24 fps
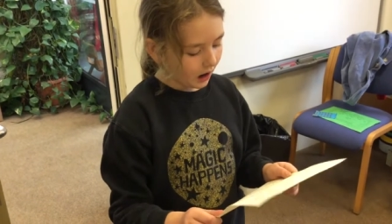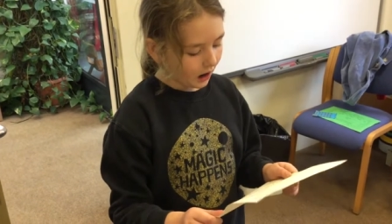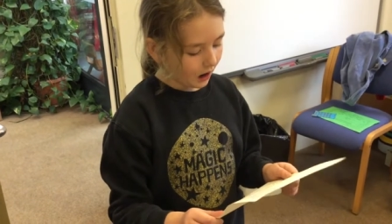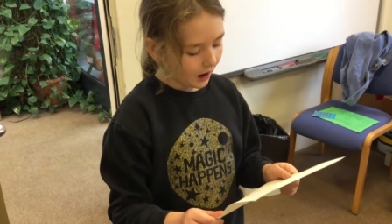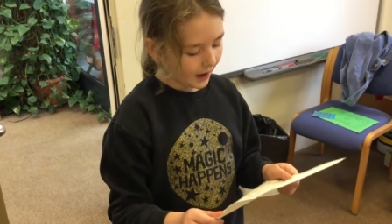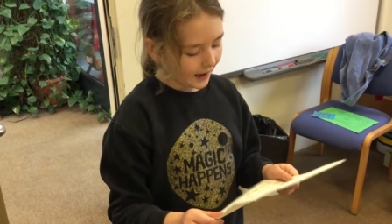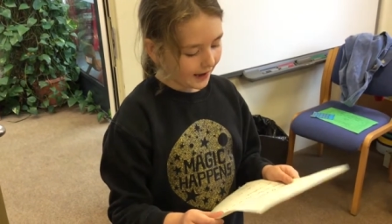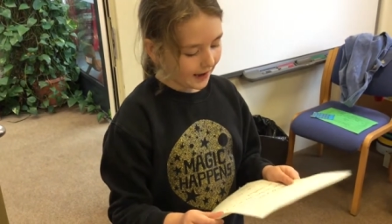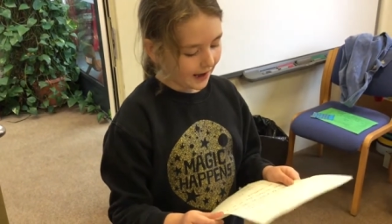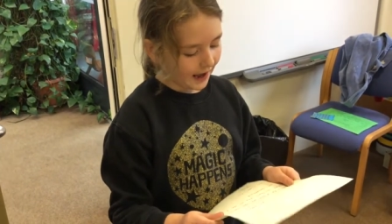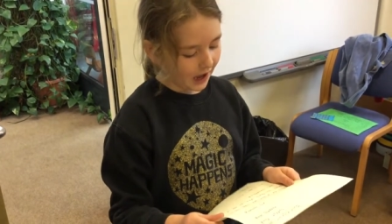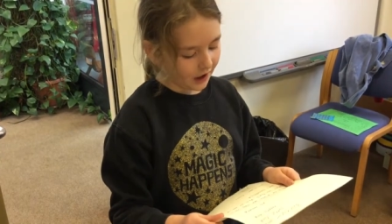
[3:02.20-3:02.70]

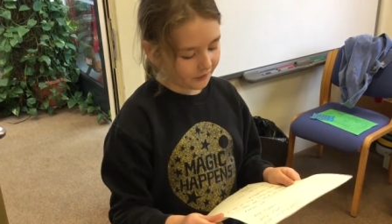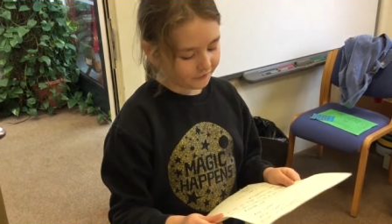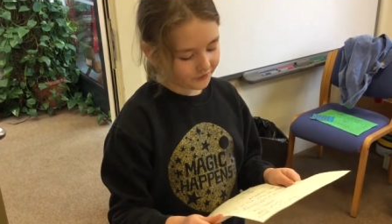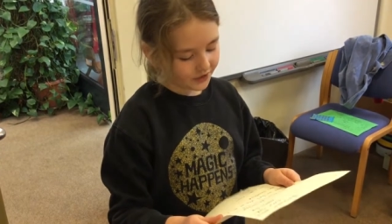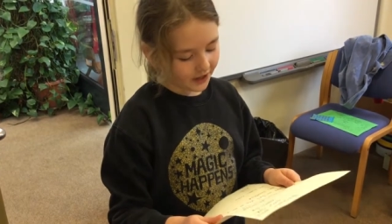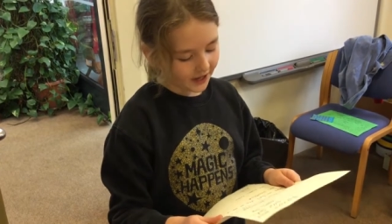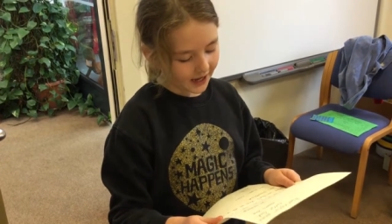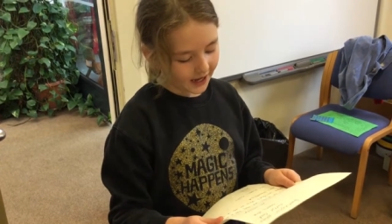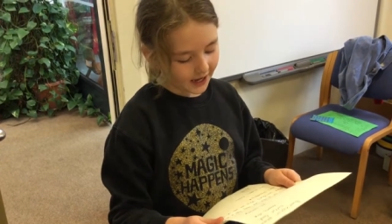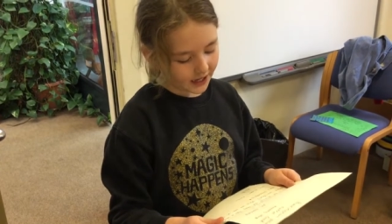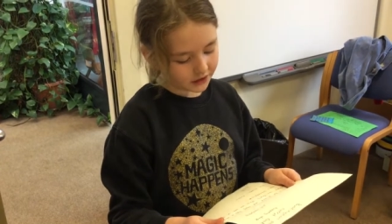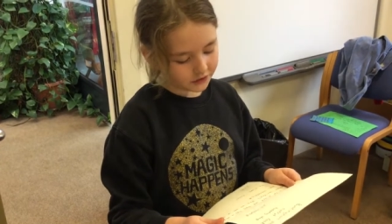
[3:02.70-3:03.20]
I have
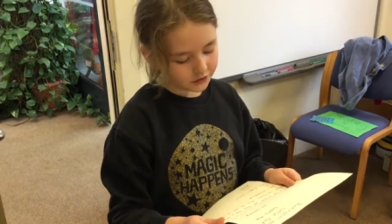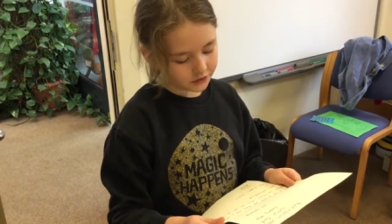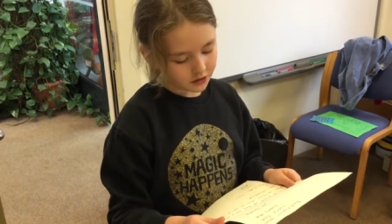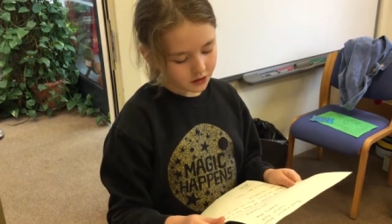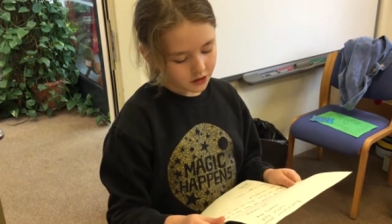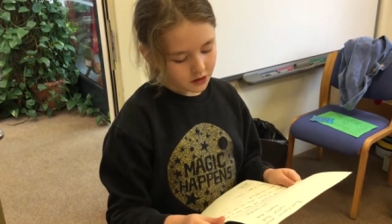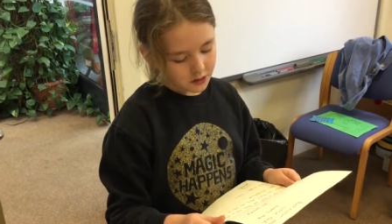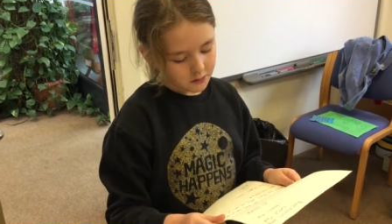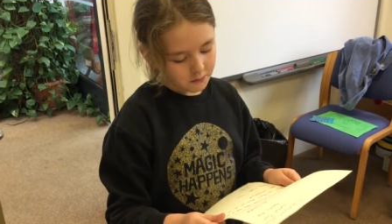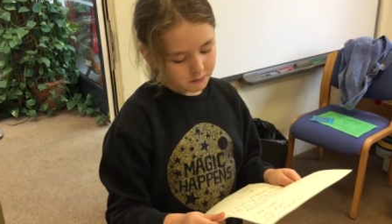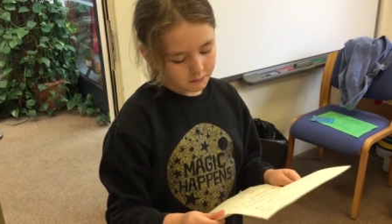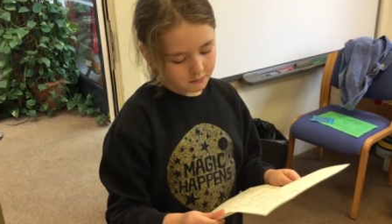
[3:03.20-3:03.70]
had
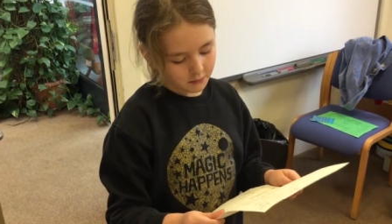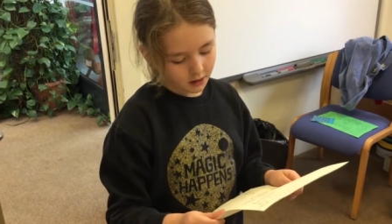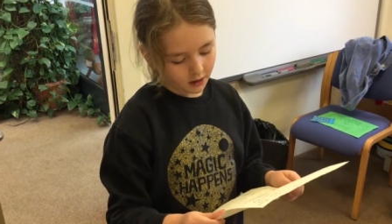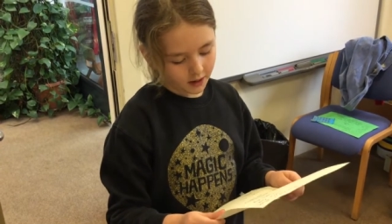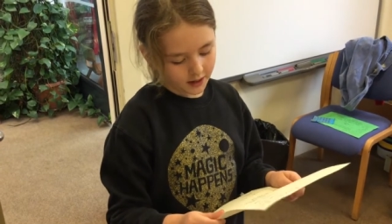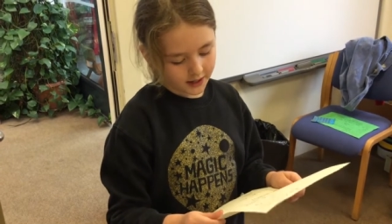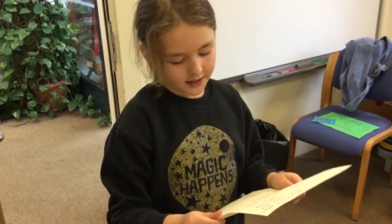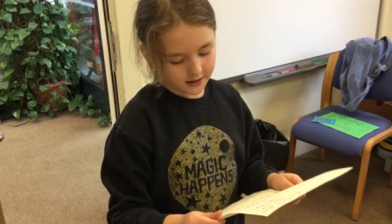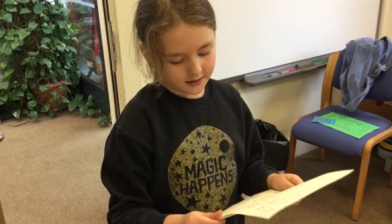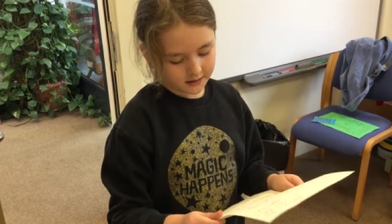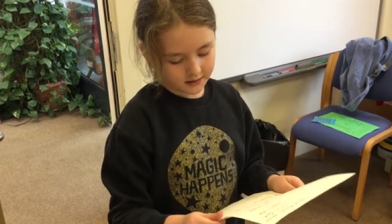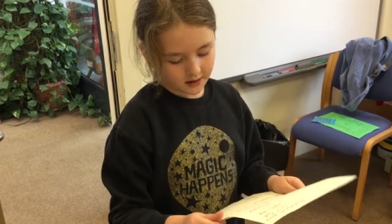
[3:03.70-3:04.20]

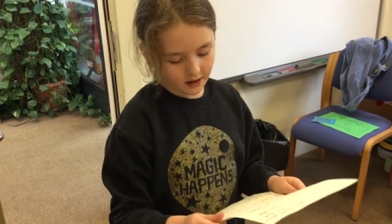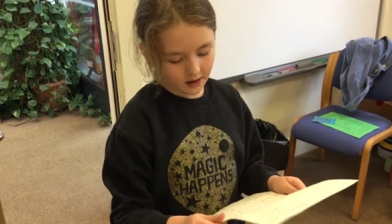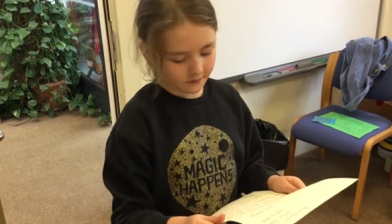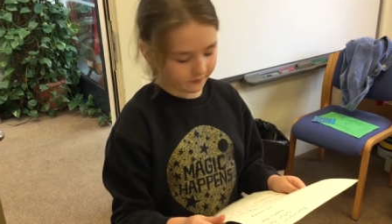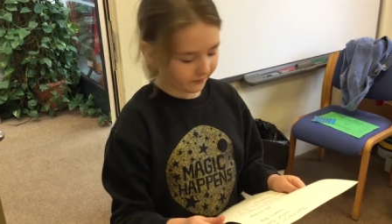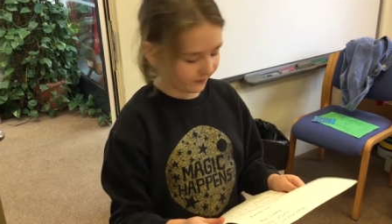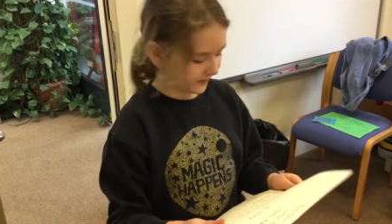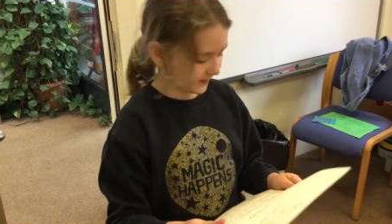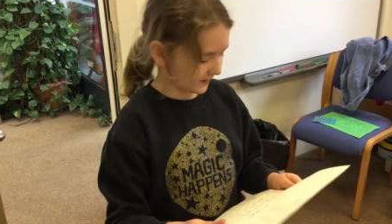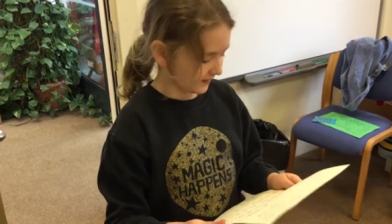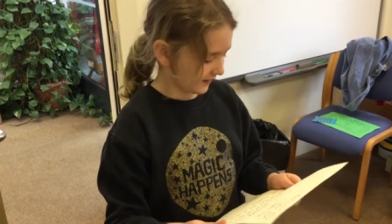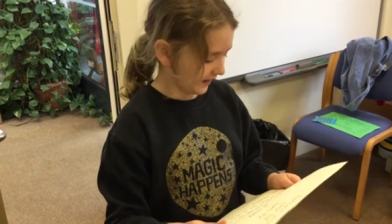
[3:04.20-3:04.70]
my
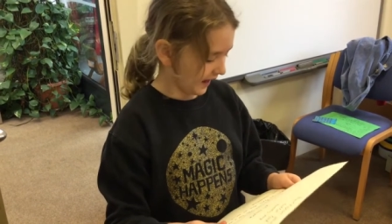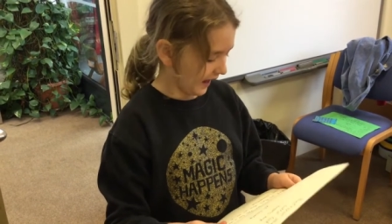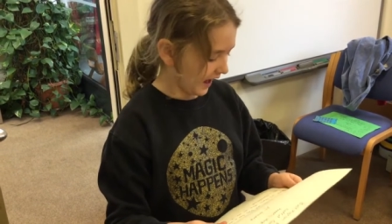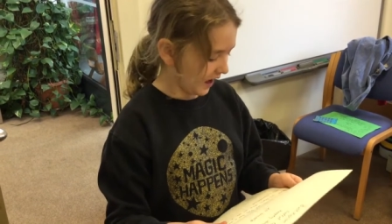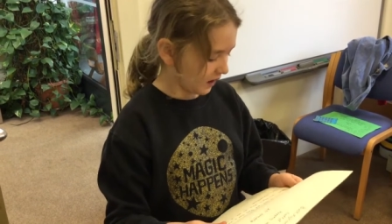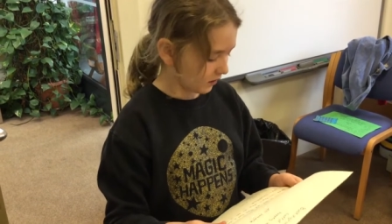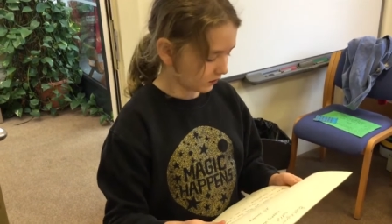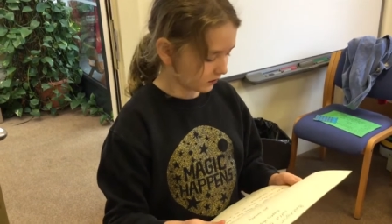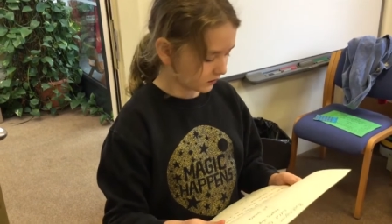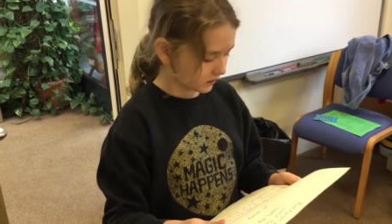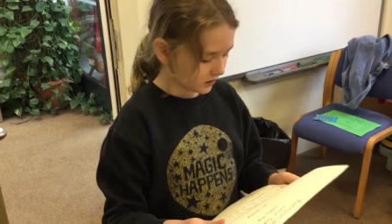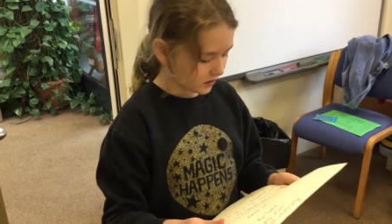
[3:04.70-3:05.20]
servants
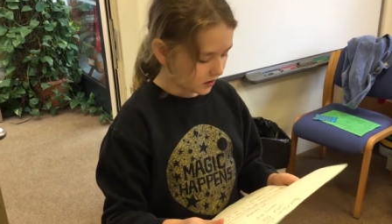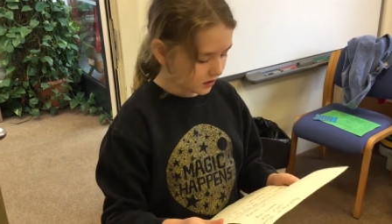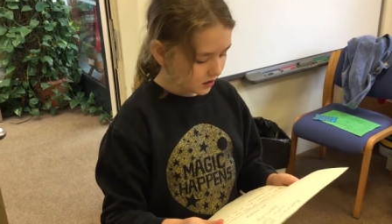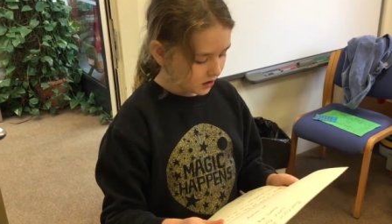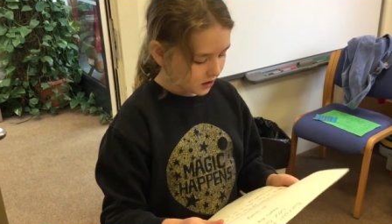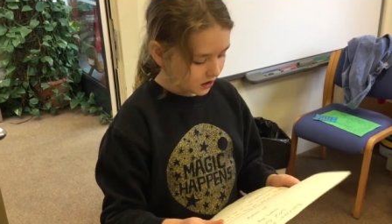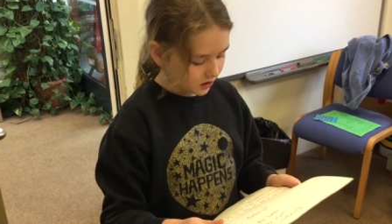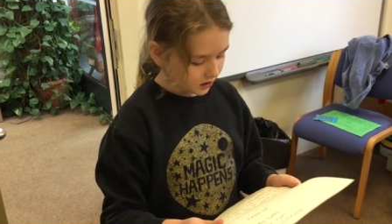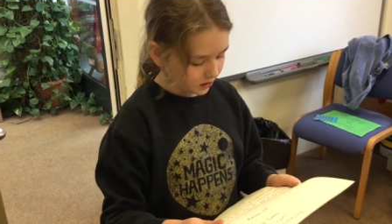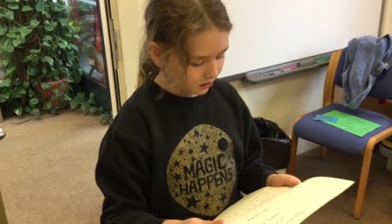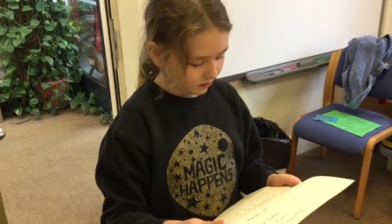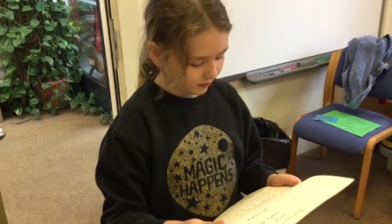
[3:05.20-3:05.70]
out
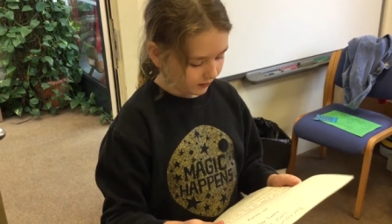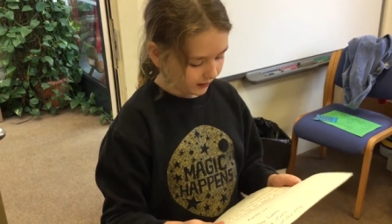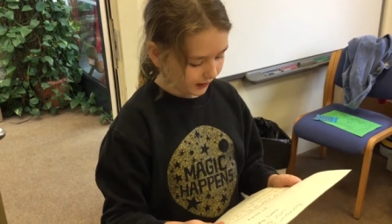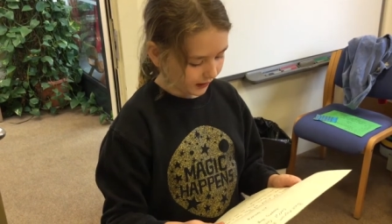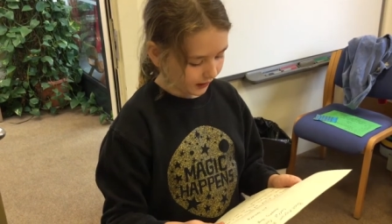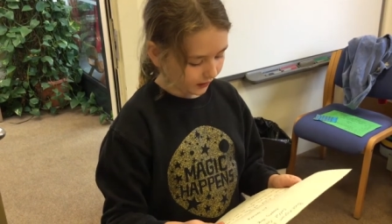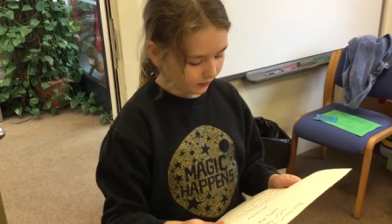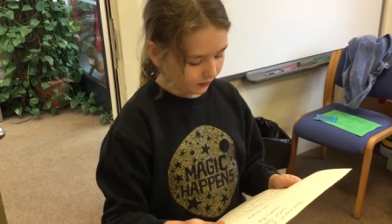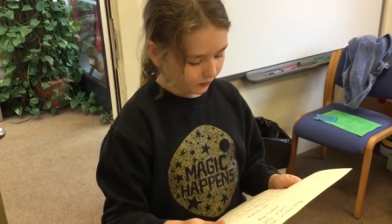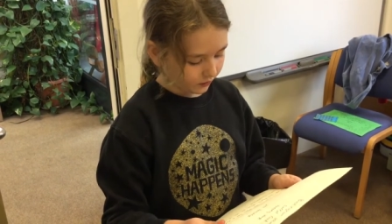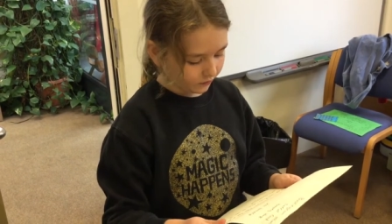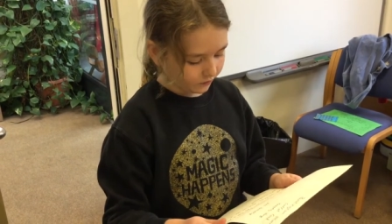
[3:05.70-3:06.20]

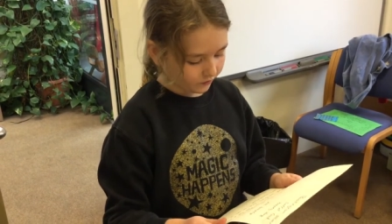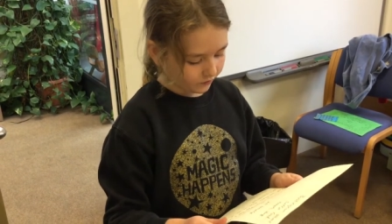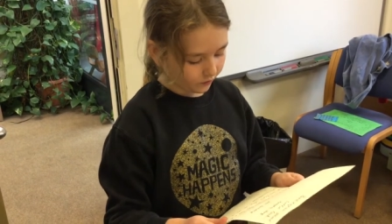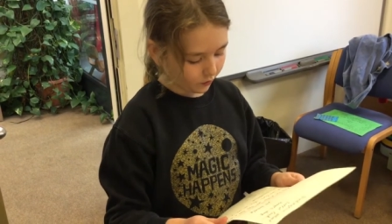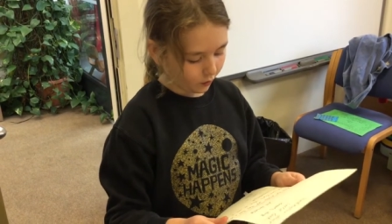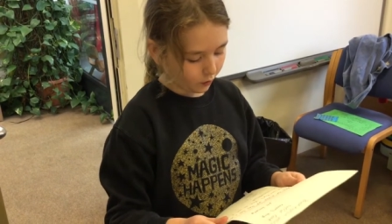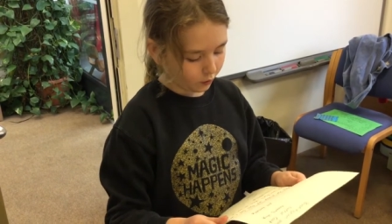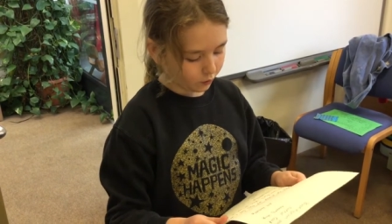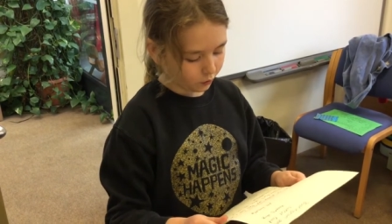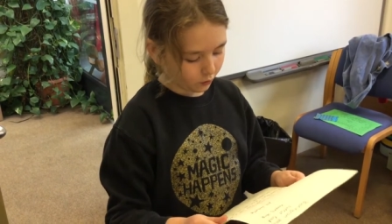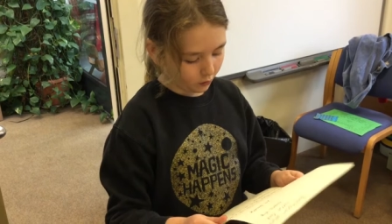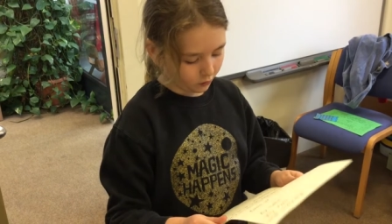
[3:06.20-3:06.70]
looking
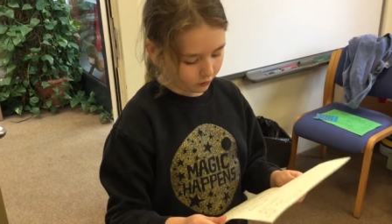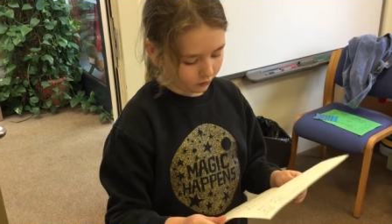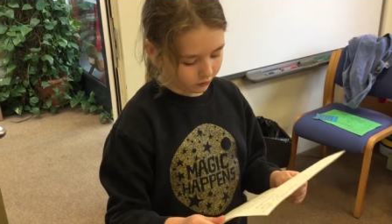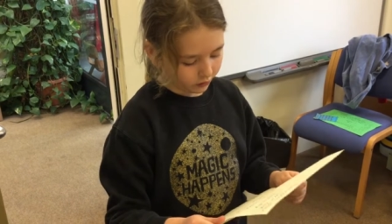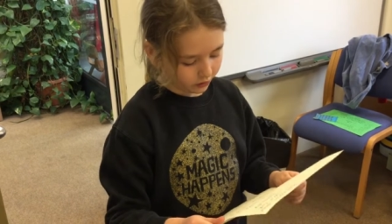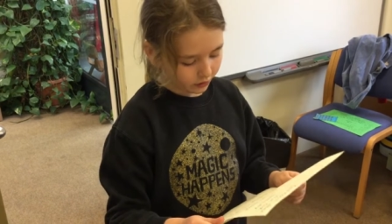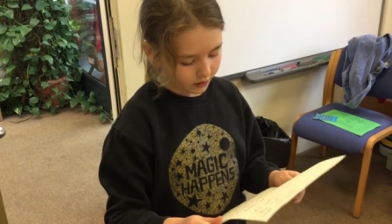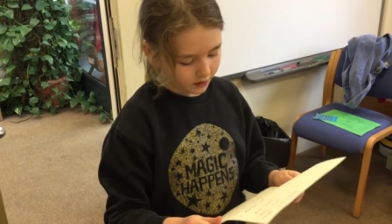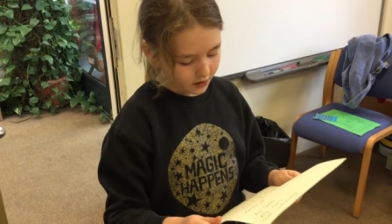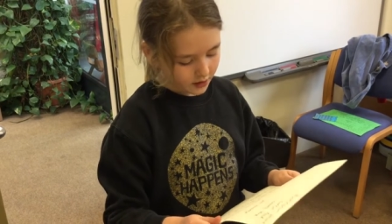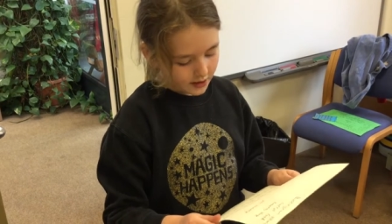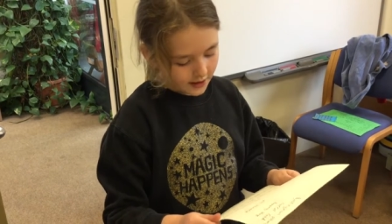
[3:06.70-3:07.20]
for
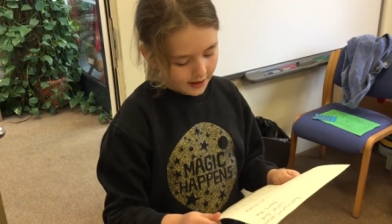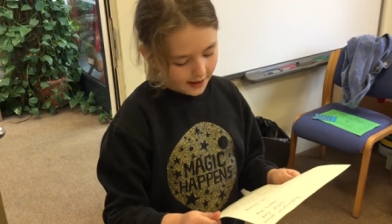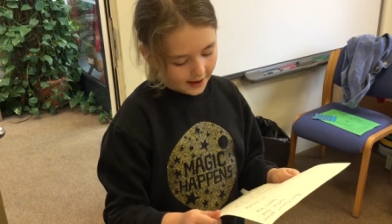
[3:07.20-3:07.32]
wolves,